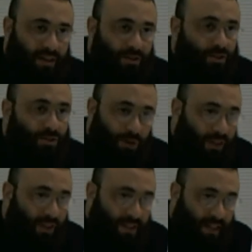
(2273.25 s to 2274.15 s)
you just all
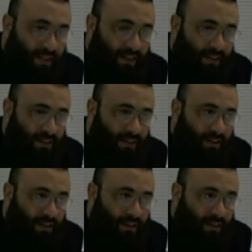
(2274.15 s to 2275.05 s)
of a sudden
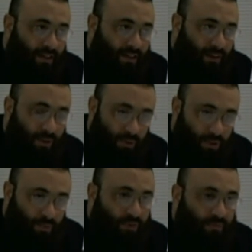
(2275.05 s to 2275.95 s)

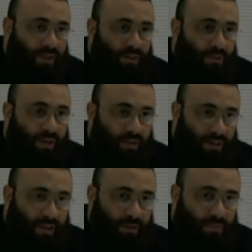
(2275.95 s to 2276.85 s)
lose movement in one of
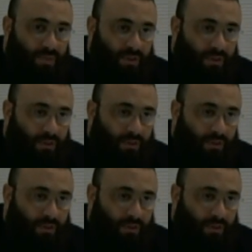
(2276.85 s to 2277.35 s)
your limbs.